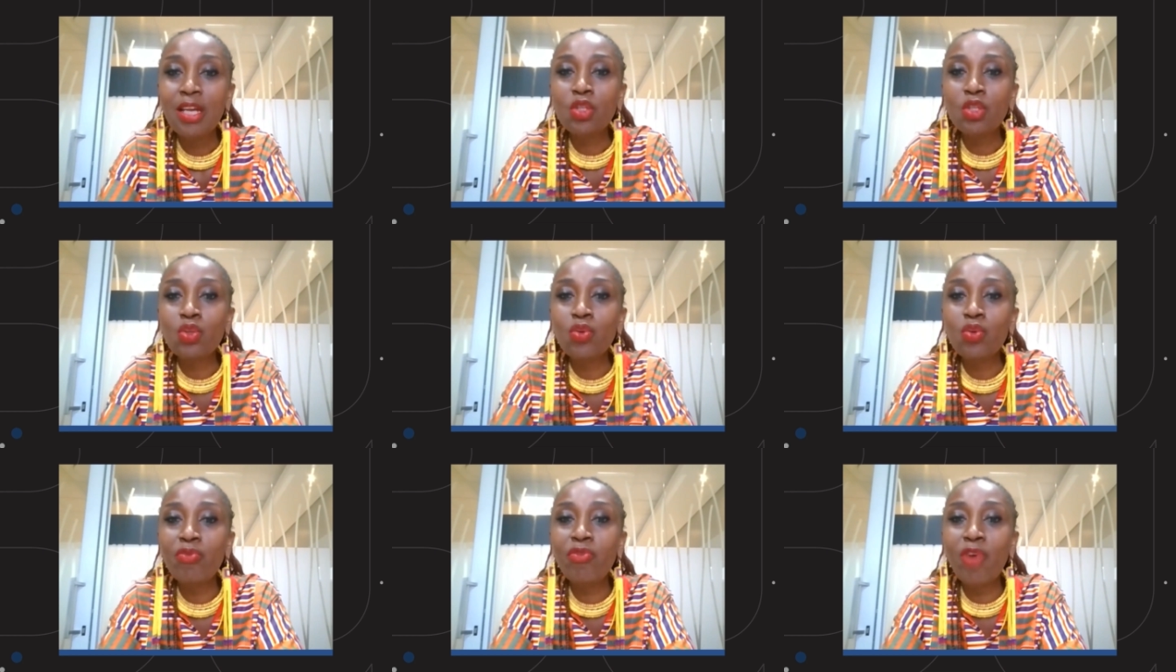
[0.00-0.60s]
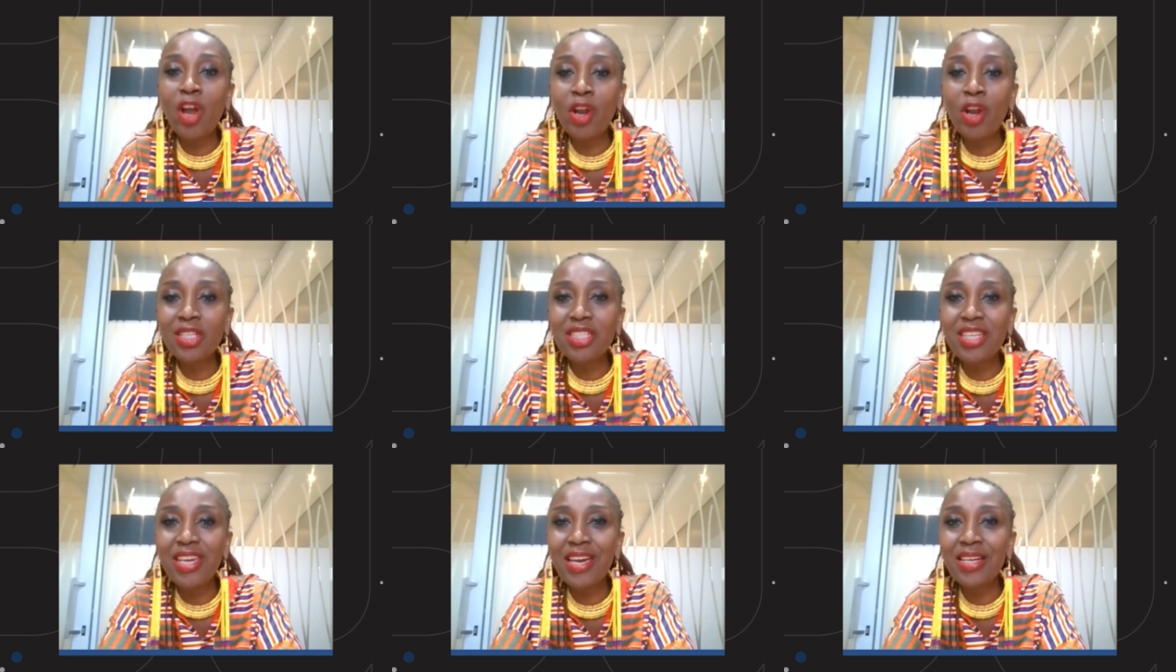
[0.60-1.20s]
to
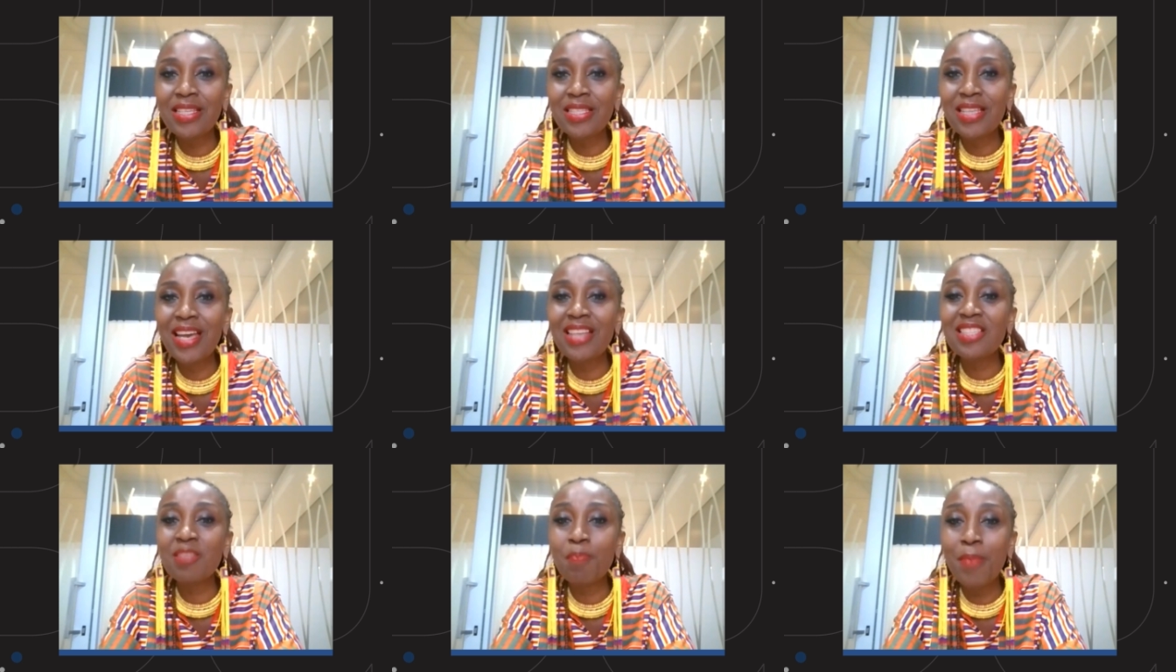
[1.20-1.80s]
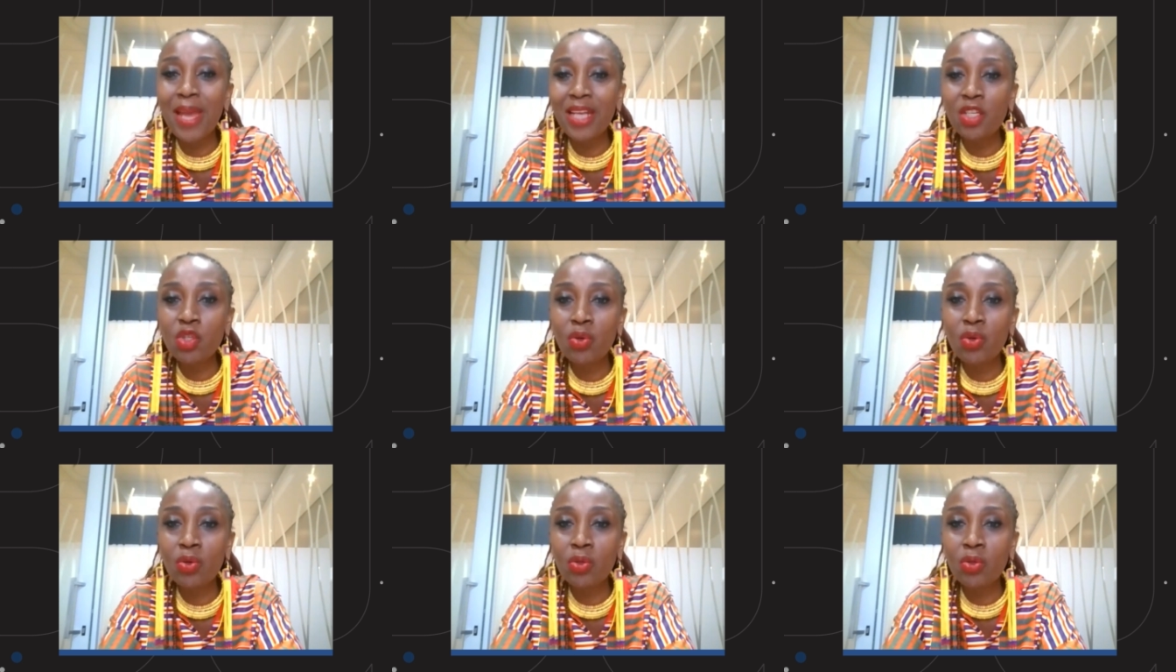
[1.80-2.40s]
volunteers as
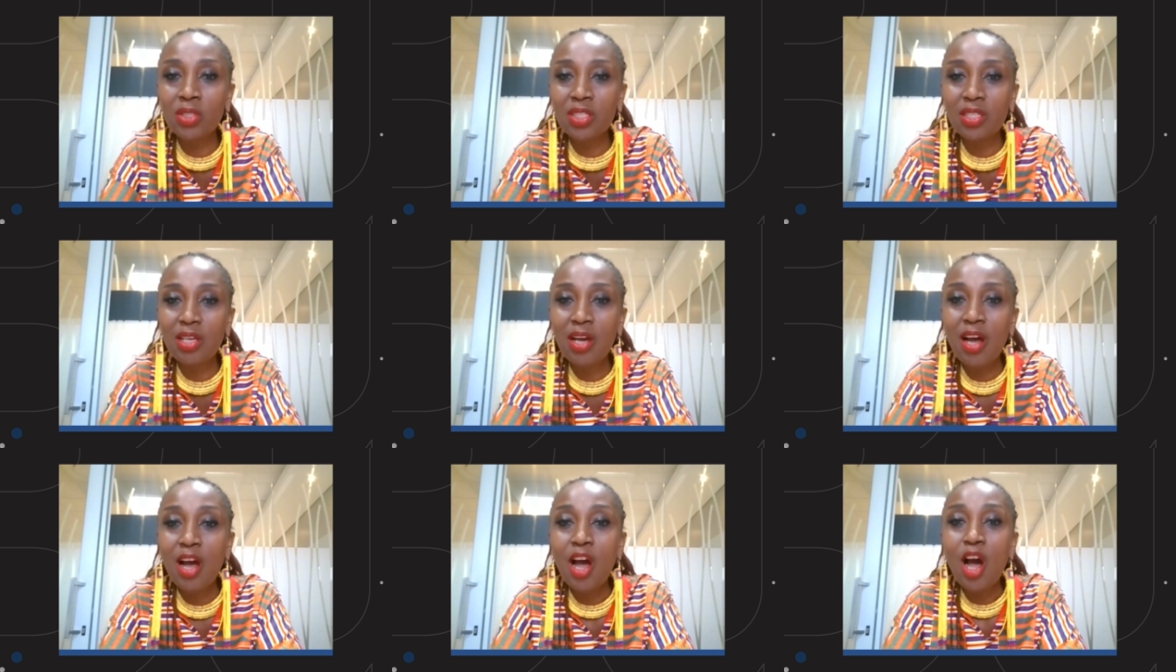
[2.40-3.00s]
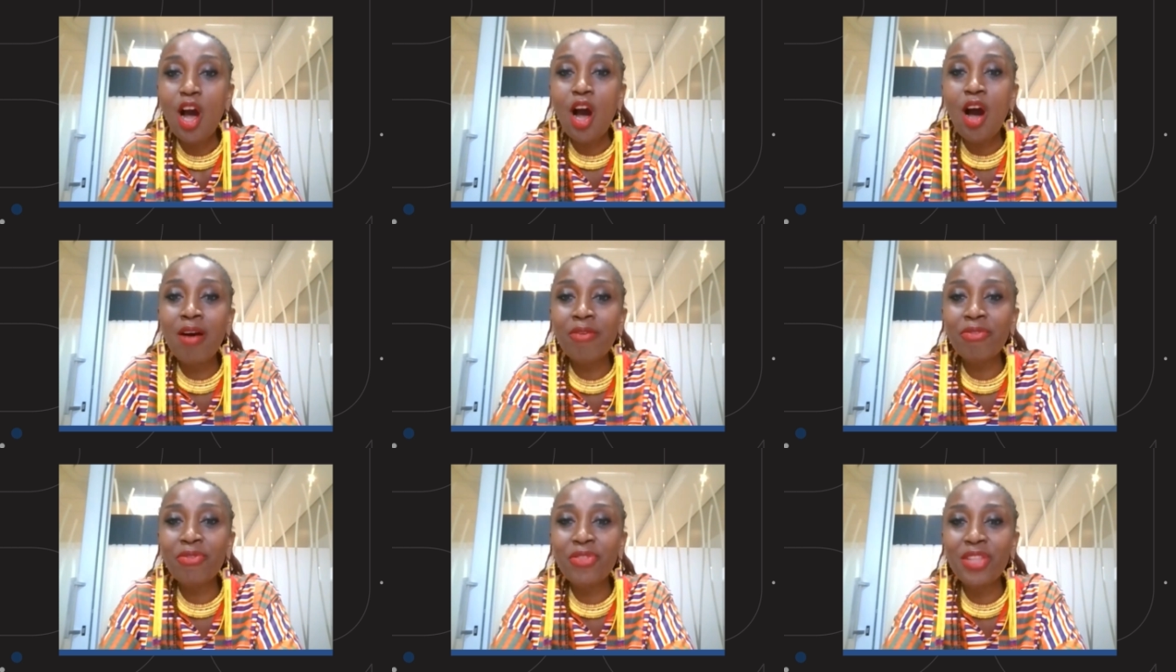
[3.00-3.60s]
mentors
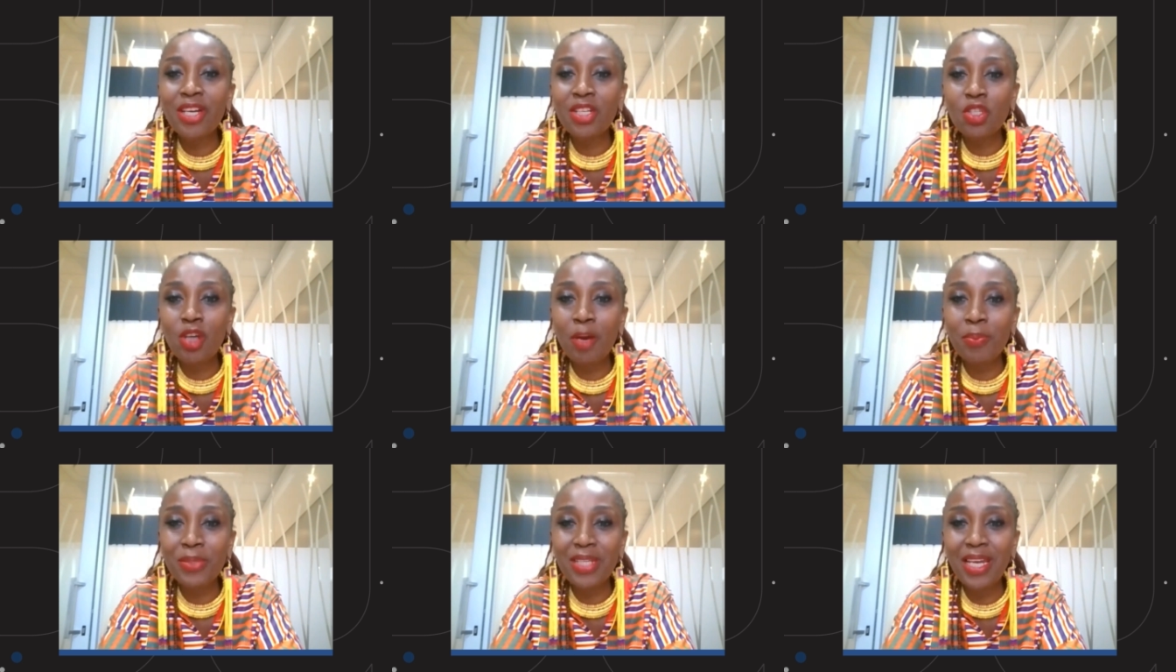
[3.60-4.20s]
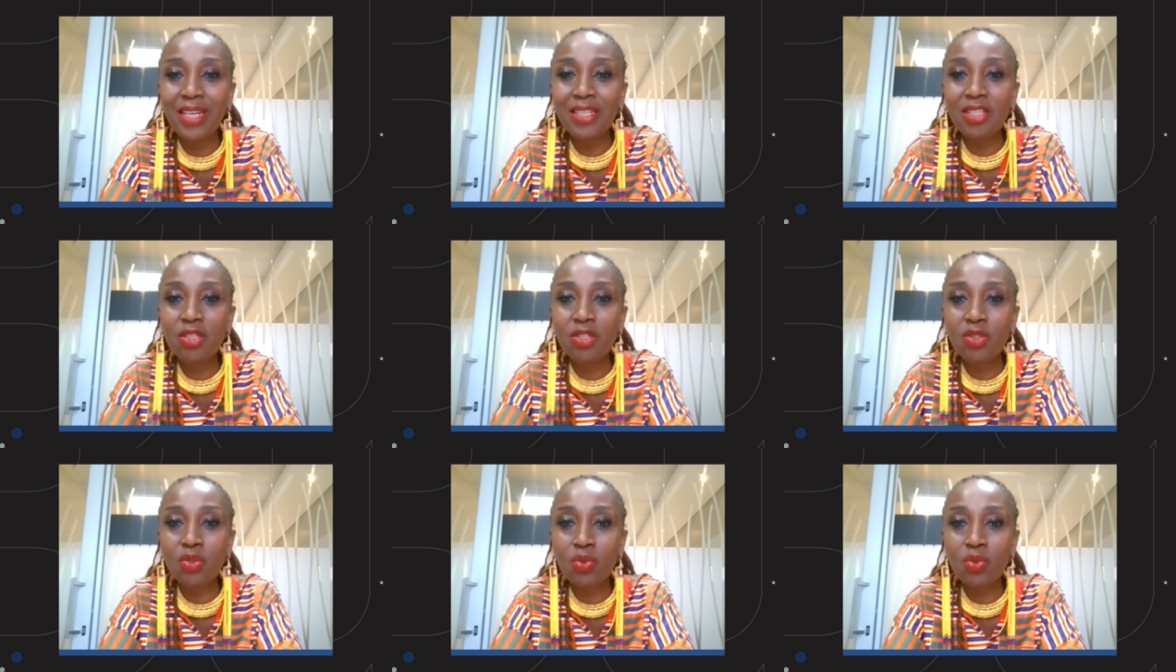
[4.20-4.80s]
of the top 10
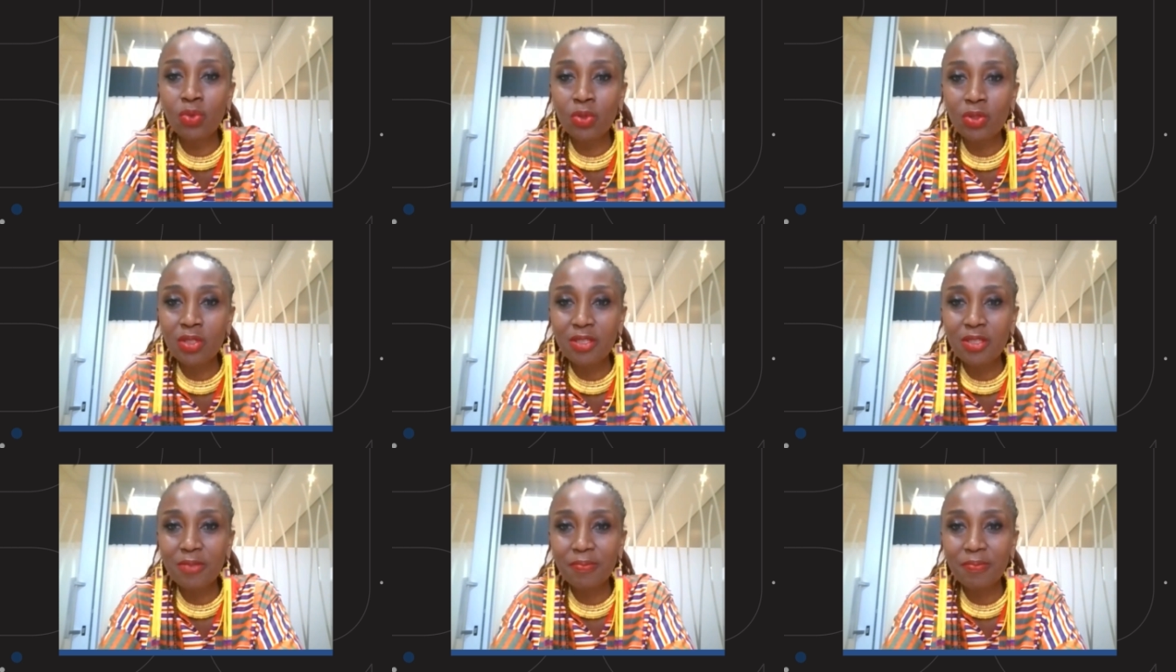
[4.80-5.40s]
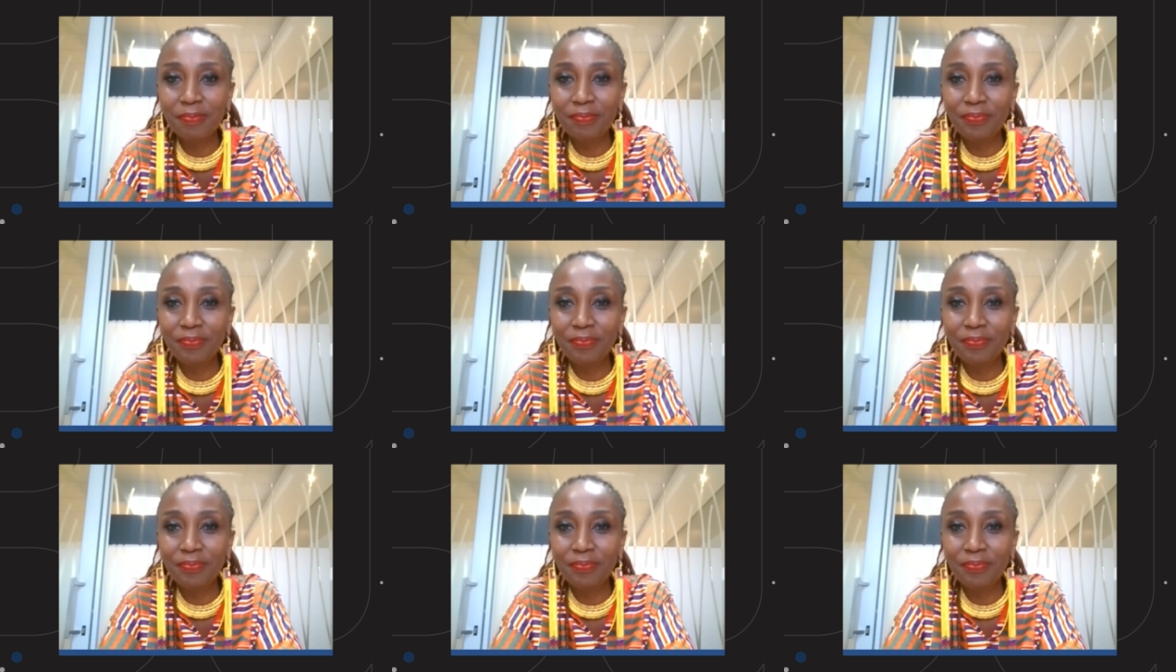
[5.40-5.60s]
schools.